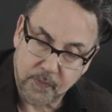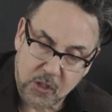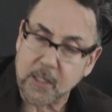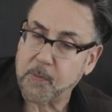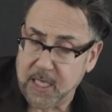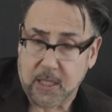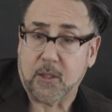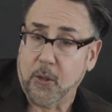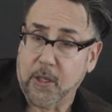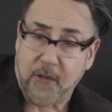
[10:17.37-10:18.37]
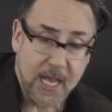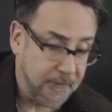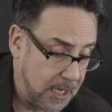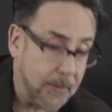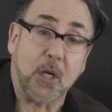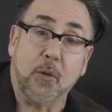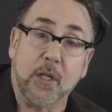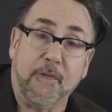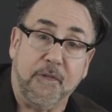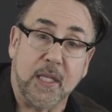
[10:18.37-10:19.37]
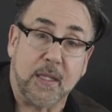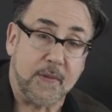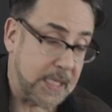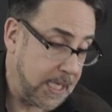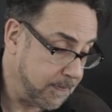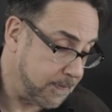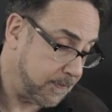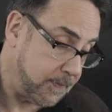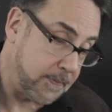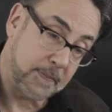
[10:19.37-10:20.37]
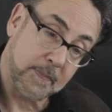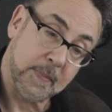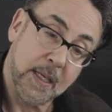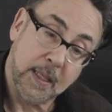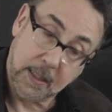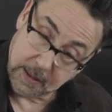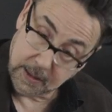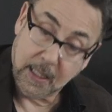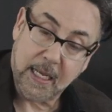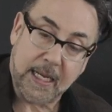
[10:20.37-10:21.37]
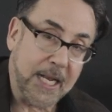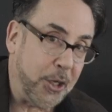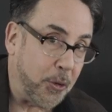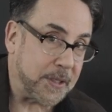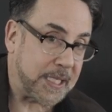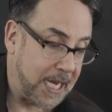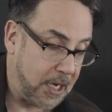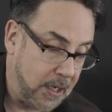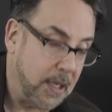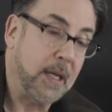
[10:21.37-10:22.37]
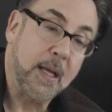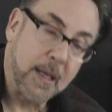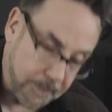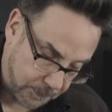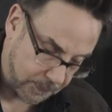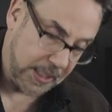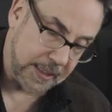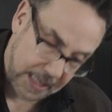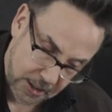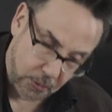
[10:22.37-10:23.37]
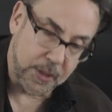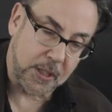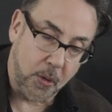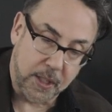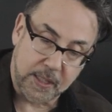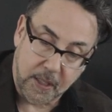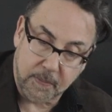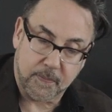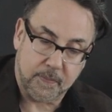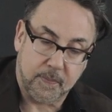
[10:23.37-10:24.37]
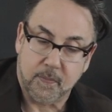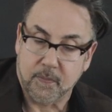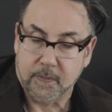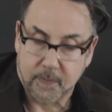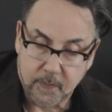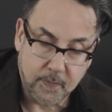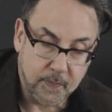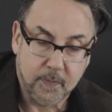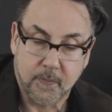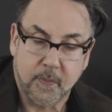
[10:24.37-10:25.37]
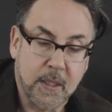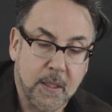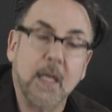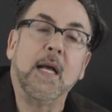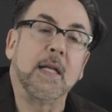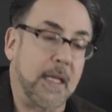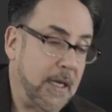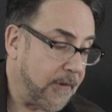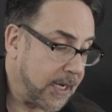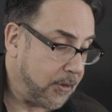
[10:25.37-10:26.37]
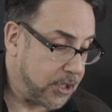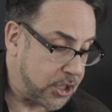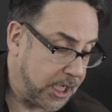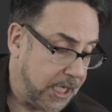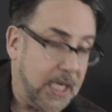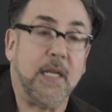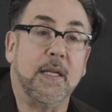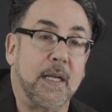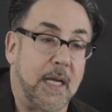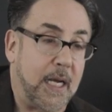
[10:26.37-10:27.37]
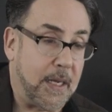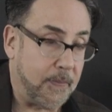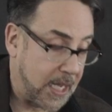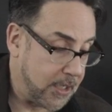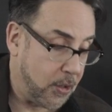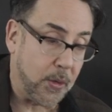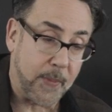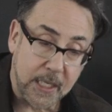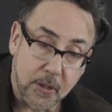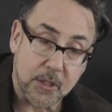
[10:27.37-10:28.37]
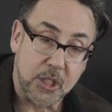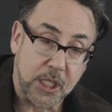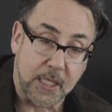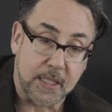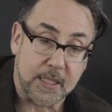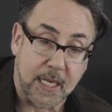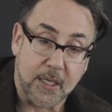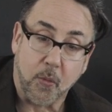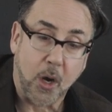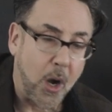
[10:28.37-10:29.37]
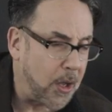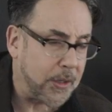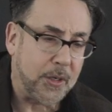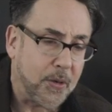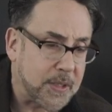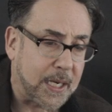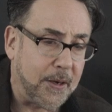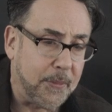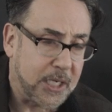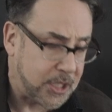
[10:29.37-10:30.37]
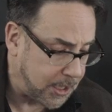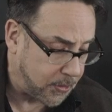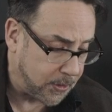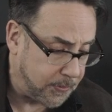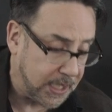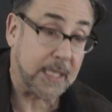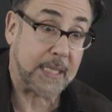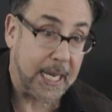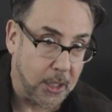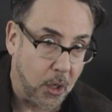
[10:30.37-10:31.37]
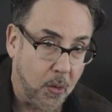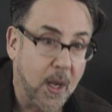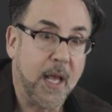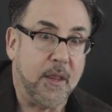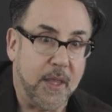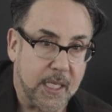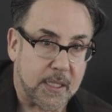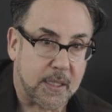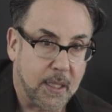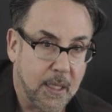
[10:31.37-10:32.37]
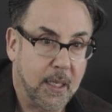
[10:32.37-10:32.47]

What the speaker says: So I was playing the third of F, now I'm going to go to the fifth of C. And I knew it was there because I know this chord is here. Then if I go to G, I know where my nearest G is, and I know where all the notes are in my G chord because I know this.